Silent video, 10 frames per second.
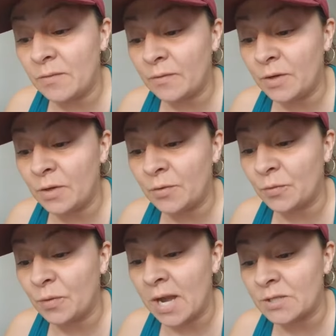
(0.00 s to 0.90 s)
revealed
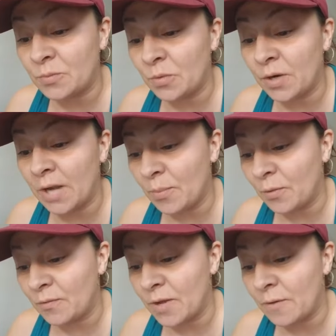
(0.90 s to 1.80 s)
through God's word and
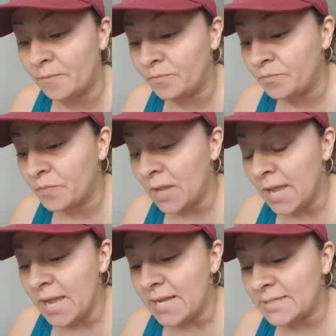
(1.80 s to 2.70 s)
prevail.
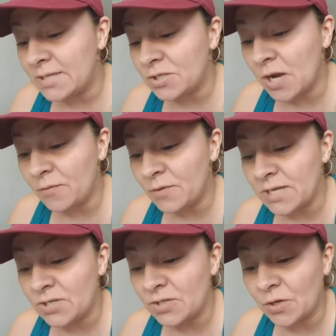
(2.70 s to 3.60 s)
And such
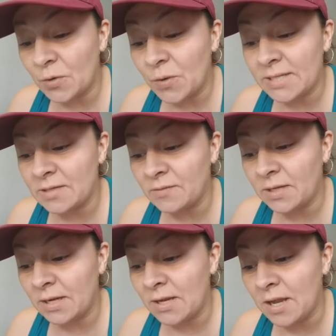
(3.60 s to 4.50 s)
confrontations are
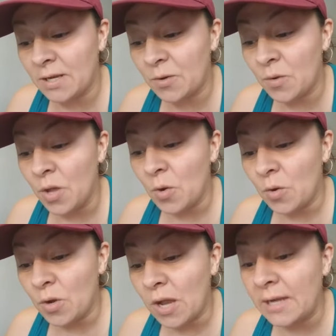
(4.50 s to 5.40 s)
creativity and cunning.
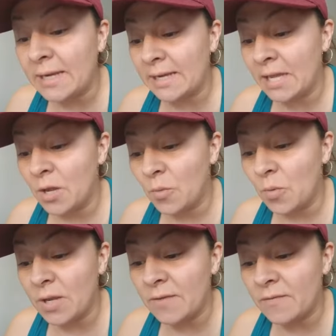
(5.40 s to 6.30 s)
Cunning
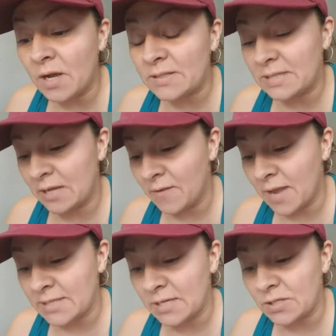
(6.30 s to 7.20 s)
will give us the
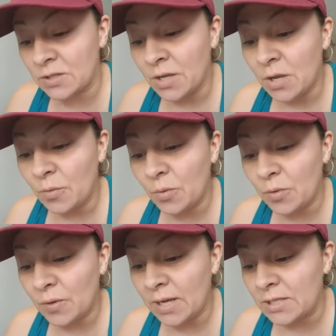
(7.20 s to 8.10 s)
advantage. We will
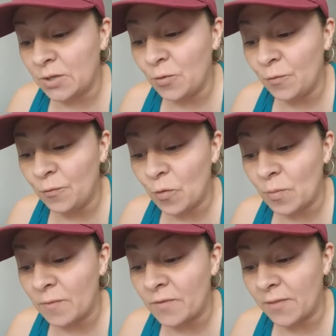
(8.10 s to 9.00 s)
create the new
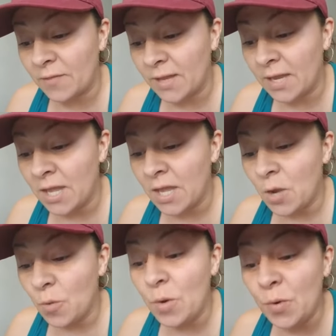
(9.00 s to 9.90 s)
form of nothing.
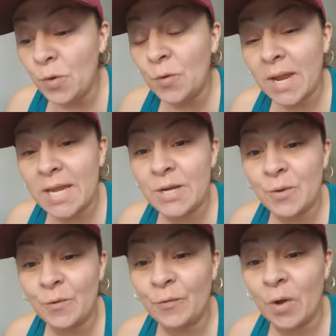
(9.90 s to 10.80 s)
We will create
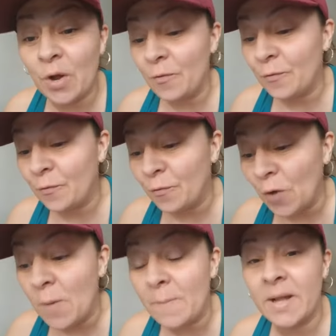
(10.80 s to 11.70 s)
new
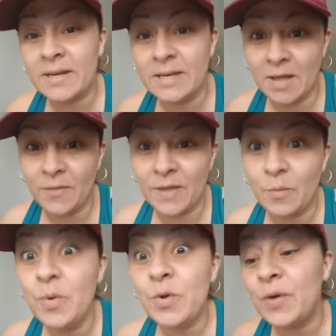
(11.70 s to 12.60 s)
from nothing.
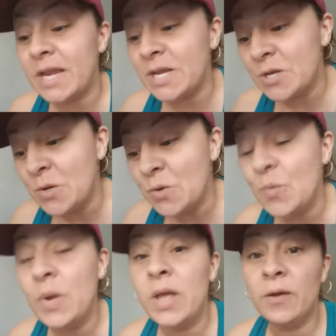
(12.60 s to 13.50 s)
We will create
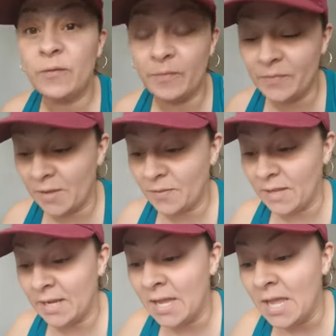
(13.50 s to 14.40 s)
new from nothing.